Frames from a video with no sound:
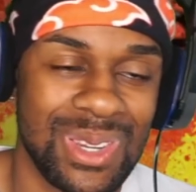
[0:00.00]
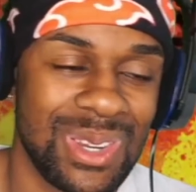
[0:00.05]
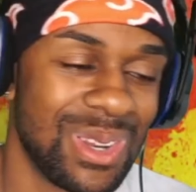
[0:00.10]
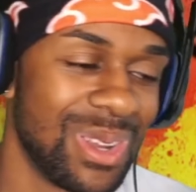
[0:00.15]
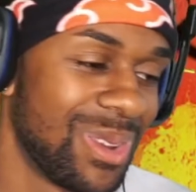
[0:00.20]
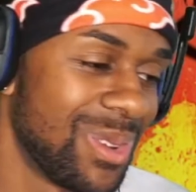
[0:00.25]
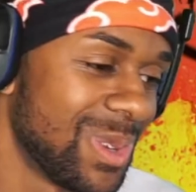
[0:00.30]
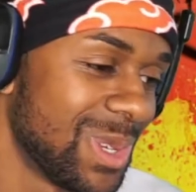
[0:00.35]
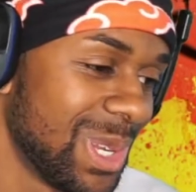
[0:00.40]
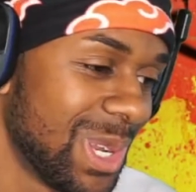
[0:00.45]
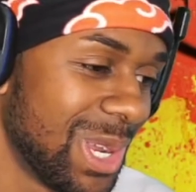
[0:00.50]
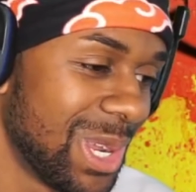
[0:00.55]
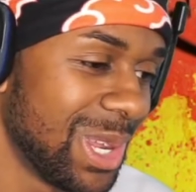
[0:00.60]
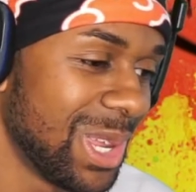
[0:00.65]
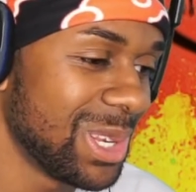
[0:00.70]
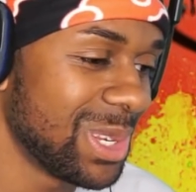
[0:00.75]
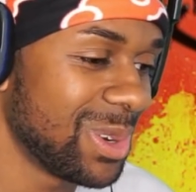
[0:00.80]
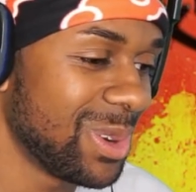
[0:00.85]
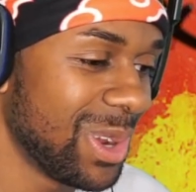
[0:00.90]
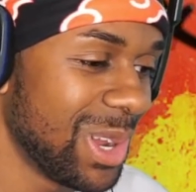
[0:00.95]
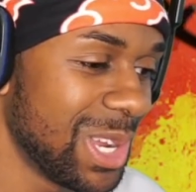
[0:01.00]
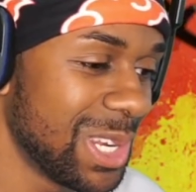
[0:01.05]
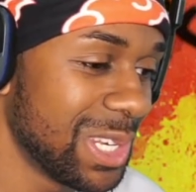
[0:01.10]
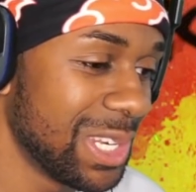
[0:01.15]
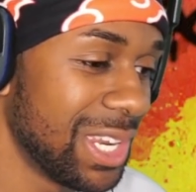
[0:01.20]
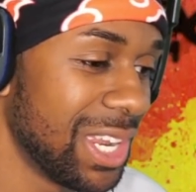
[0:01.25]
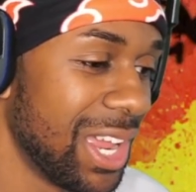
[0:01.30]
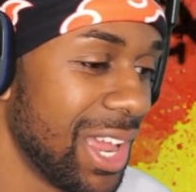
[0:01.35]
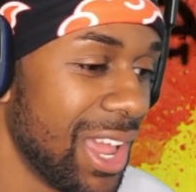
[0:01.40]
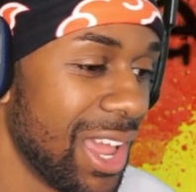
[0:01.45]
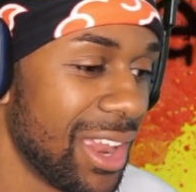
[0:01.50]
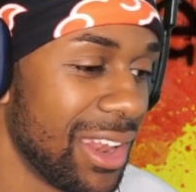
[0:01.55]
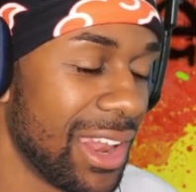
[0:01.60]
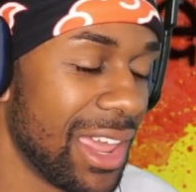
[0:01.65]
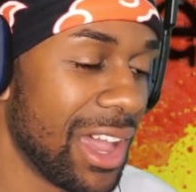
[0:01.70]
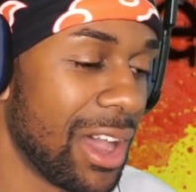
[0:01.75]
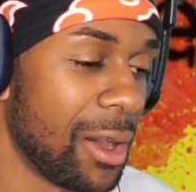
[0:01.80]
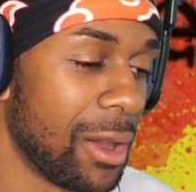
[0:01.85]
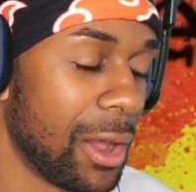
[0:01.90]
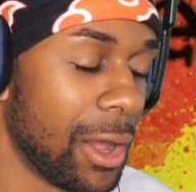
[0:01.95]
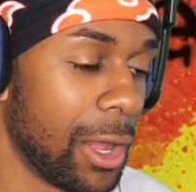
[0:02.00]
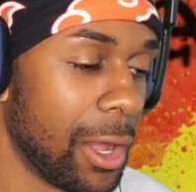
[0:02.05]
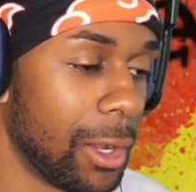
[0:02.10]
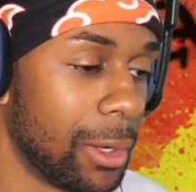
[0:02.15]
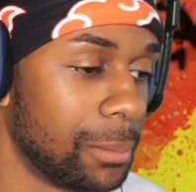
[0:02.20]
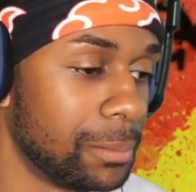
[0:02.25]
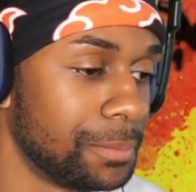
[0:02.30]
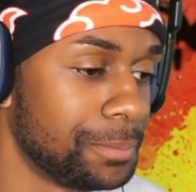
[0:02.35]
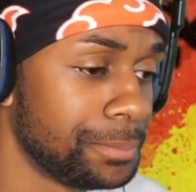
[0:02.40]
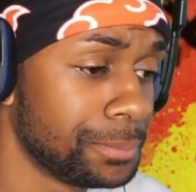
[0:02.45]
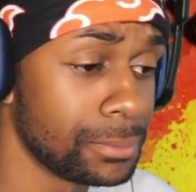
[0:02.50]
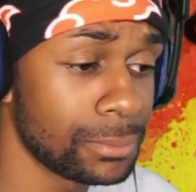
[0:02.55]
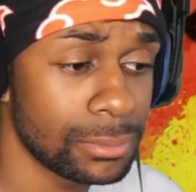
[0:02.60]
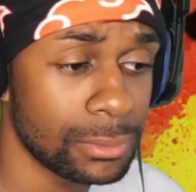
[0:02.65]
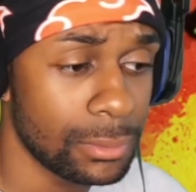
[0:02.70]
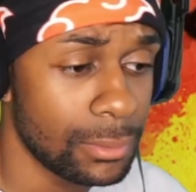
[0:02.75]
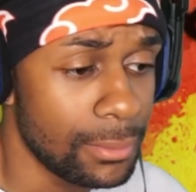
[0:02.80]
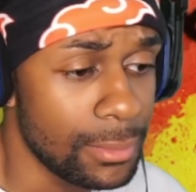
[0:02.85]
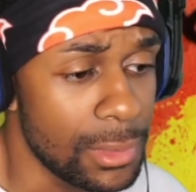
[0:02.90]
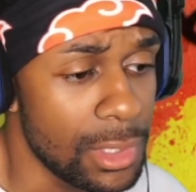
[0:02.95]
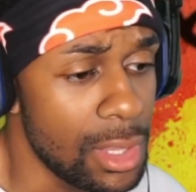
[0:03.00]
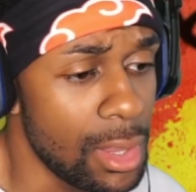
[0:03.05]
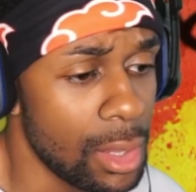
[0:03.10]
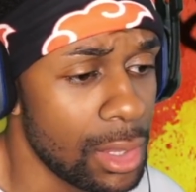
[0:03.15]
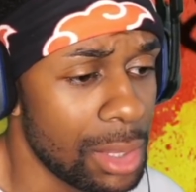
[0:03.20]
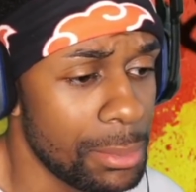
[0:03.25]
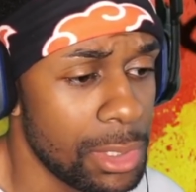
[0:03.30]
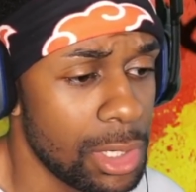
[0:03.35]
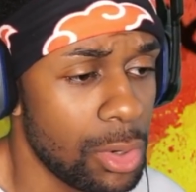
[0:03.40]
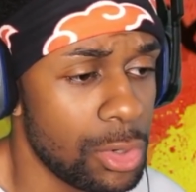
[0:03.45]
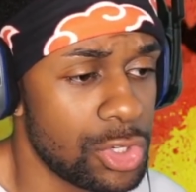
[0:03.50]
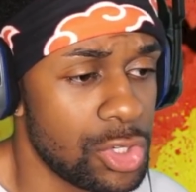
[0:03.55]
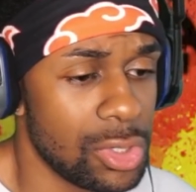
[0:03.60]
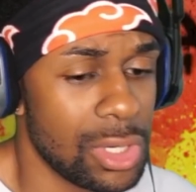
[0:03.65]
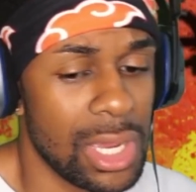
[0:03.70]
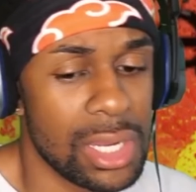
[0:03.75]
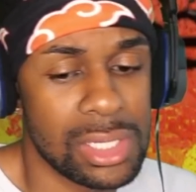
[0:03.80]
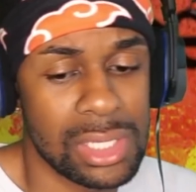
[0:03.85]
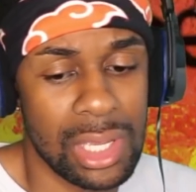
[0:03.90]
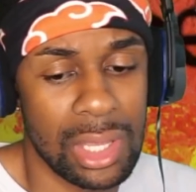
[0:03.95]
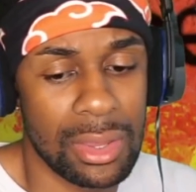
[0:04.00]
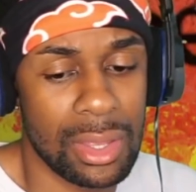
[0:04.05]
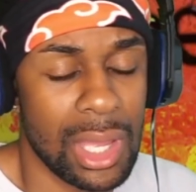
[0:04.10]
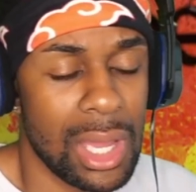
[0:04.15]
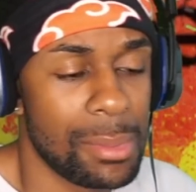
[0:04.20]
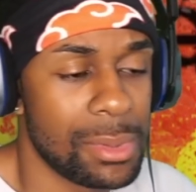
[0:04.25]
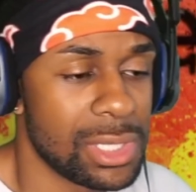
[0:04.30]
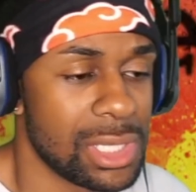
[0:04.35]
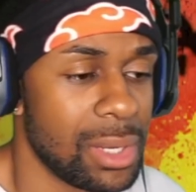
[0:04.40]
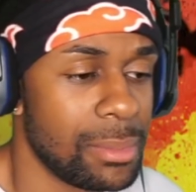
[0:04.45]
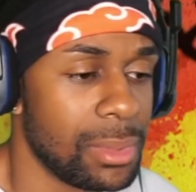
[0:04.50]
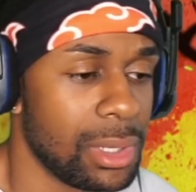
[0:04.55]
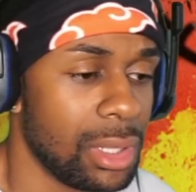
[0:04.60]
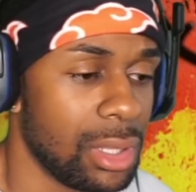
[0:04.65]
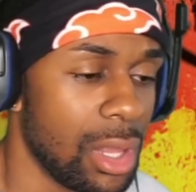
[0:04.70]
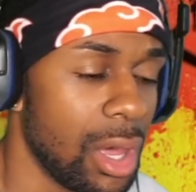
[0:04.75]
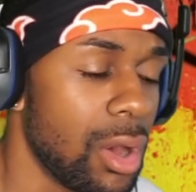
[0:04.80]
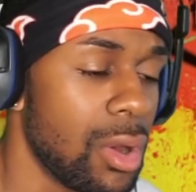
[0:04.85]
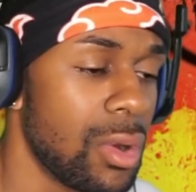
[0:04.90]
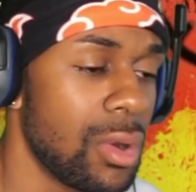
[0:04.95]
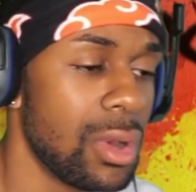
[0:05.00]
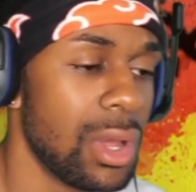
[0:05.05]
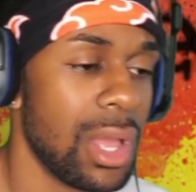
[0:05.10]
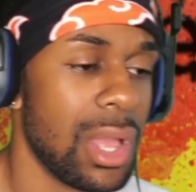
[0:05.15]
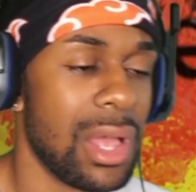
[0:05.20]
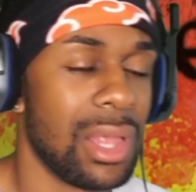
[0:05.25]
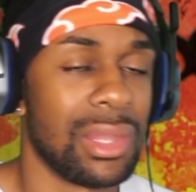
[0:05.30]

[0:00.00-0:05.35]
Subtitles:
You know what I'm saying? That's crazy. Now, let me know what you guys think in the comments down below.